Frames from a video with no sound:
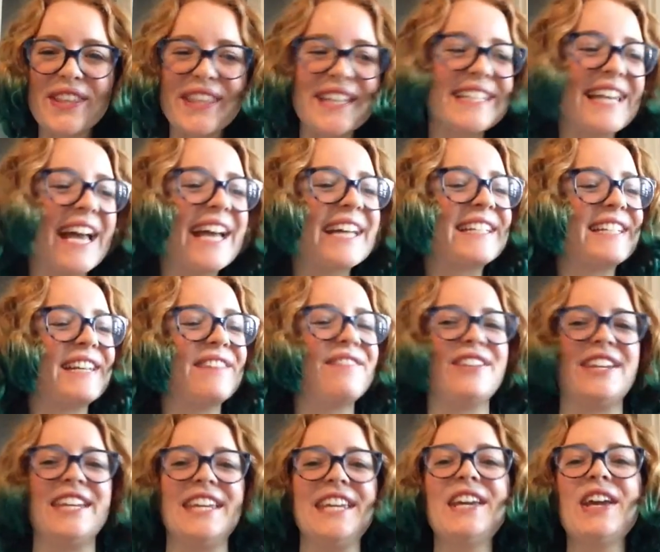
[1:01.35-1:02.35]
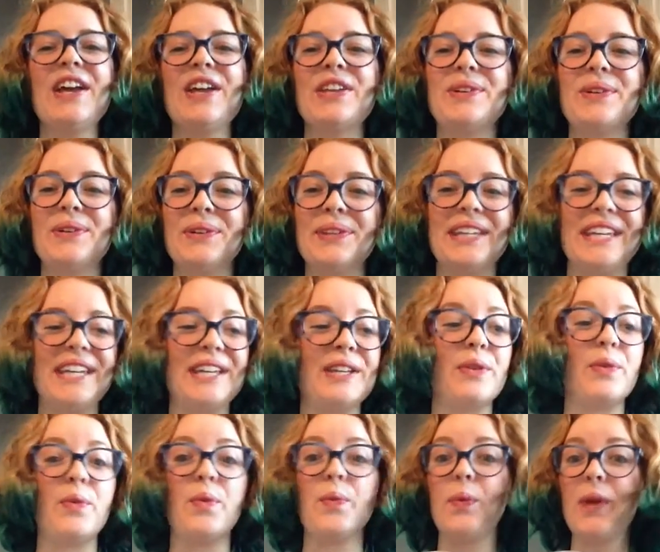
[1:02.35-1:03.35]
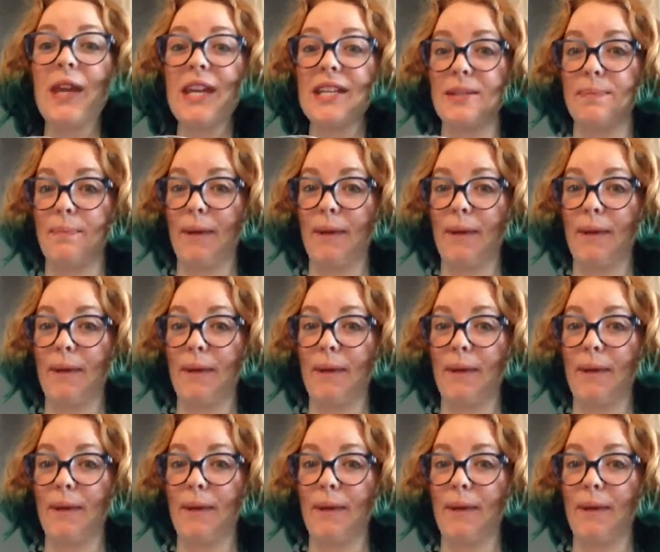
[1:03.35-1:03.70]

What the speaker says: this activity, you'll need wheat